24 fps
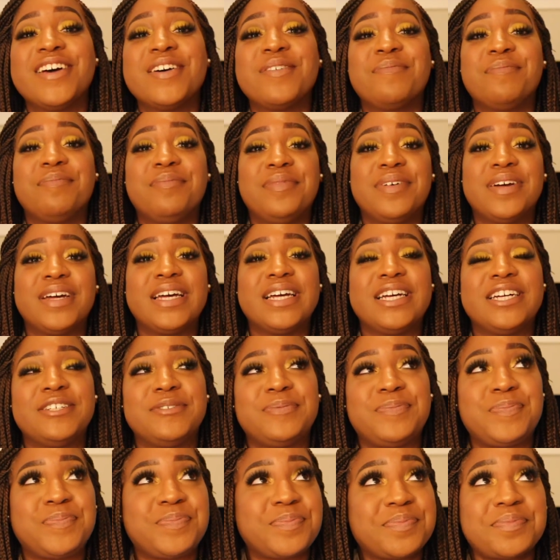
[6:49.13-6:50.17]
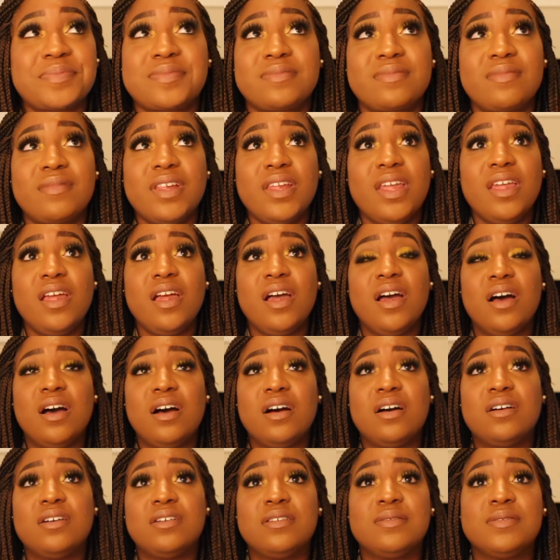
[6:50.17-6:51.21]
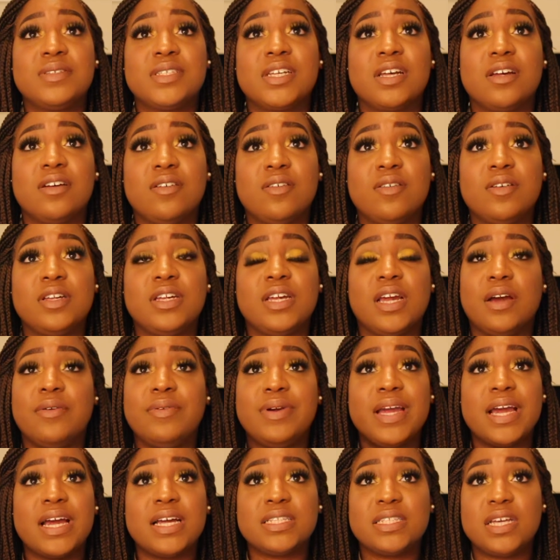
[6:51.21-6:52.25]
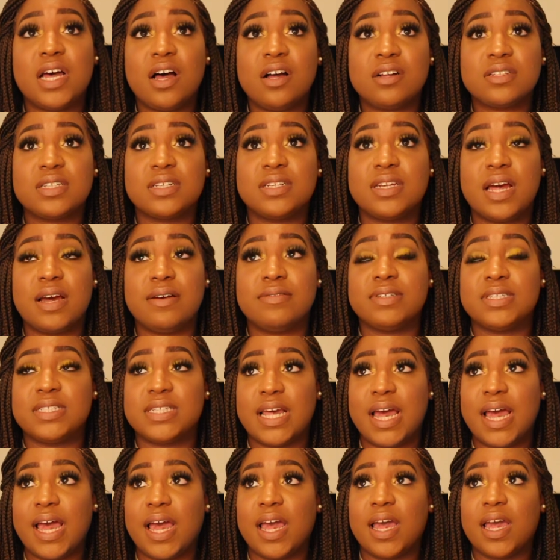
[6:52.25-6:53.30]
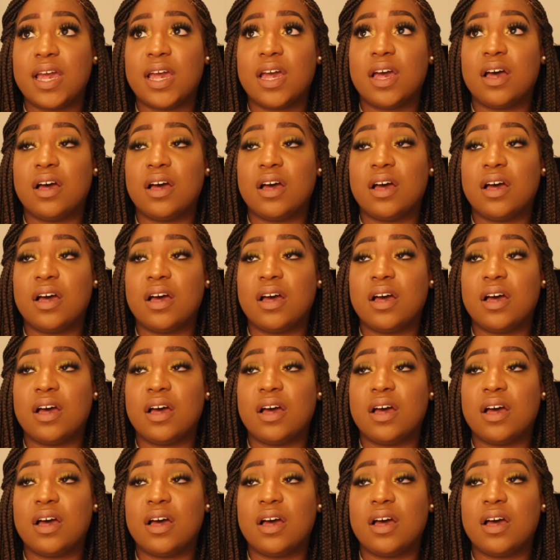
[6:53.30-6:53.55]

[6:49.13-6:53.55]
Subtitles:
But so yeah, we had talked, and that was that.